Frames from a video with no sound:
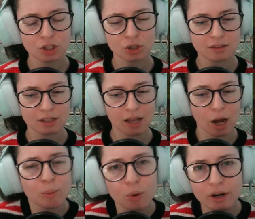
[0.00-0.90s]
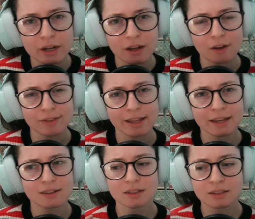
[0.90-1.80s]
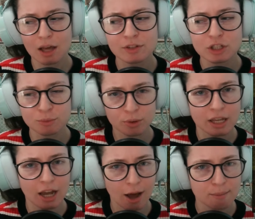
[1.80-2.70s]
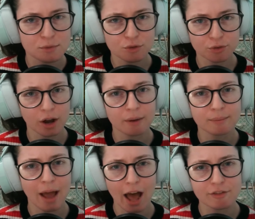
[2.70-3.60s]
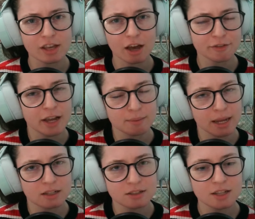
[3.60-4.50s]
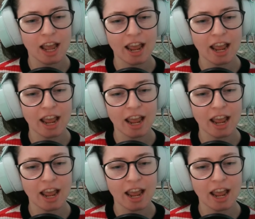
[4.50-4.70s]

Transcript: you know the outpouring of like love and support that comes from having a fan base